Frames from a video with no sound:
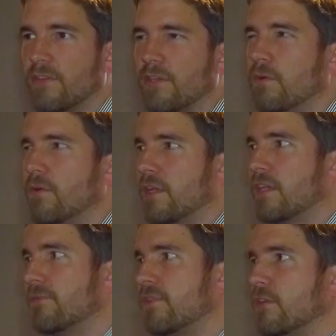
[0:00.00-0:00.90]
And they think, well, I
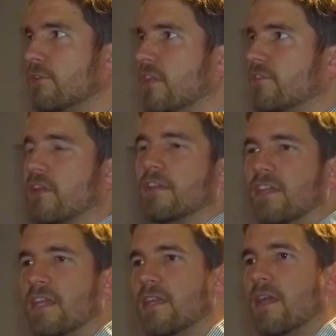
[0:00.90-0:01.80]
get videos is an
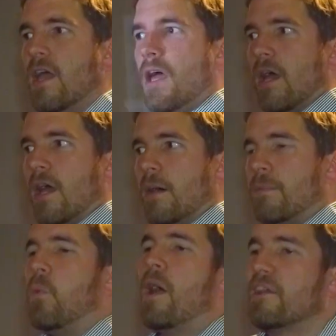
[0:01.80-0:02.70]
idea,
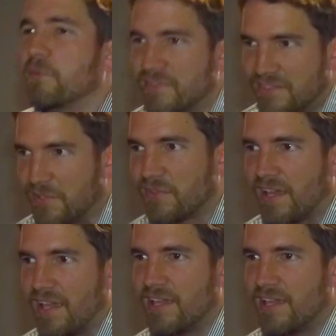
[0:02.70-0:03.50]
but why do I want to do that?